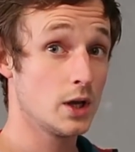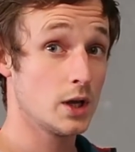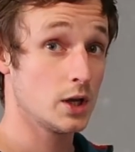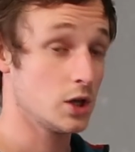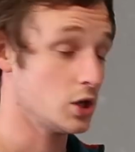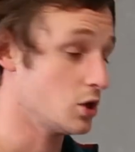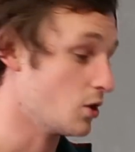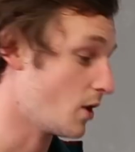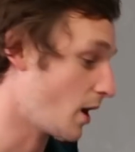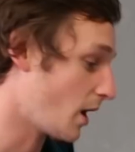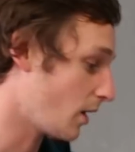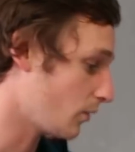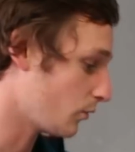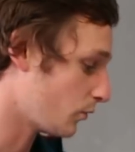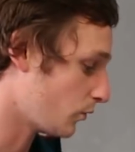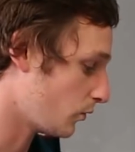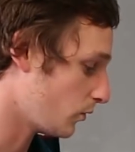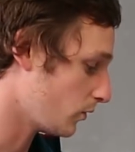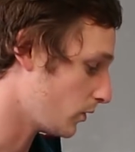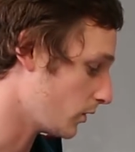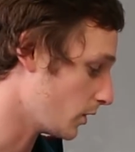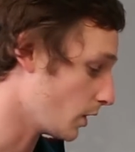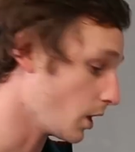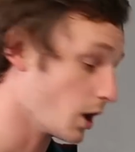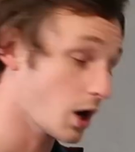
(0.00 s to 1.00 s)
you have
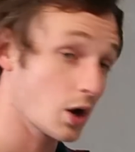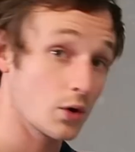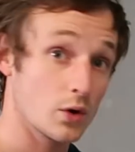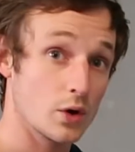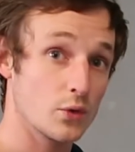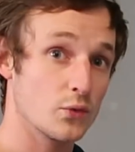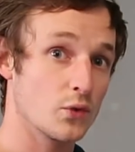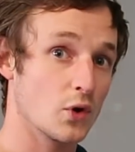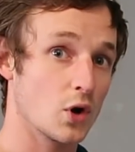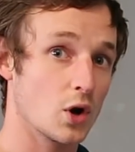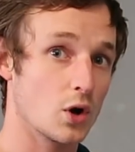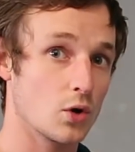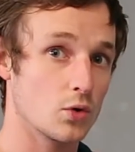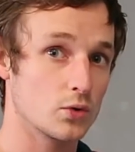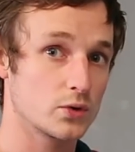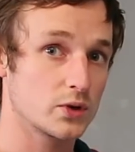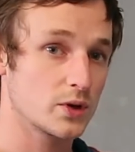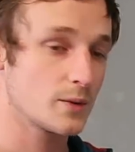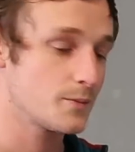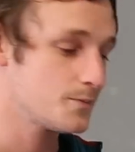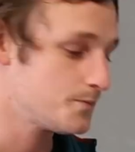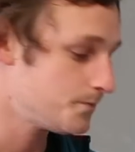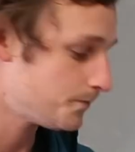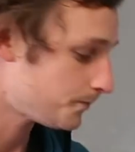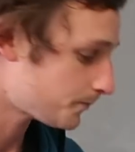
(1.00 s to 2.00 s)
the lower foothold.
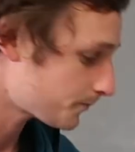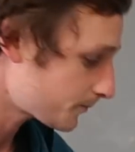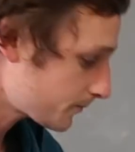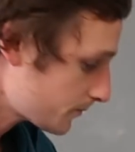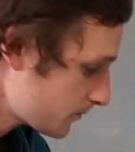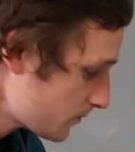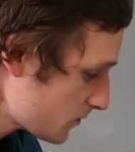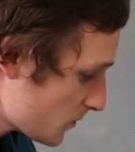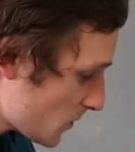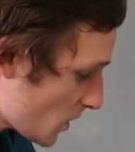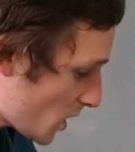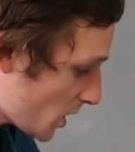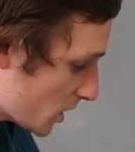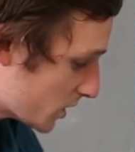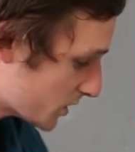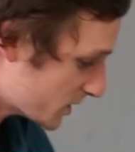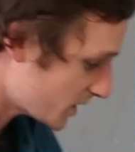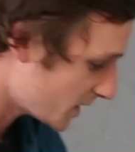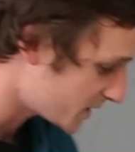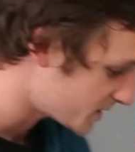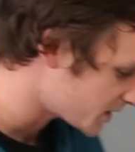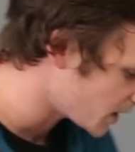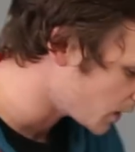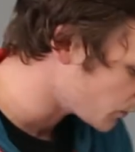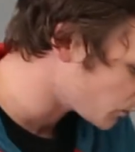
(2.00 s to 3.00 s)
Because
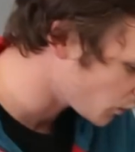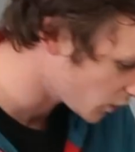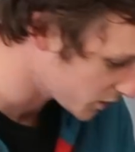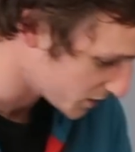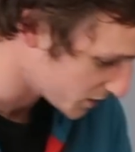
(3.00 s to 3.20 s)
let's say, for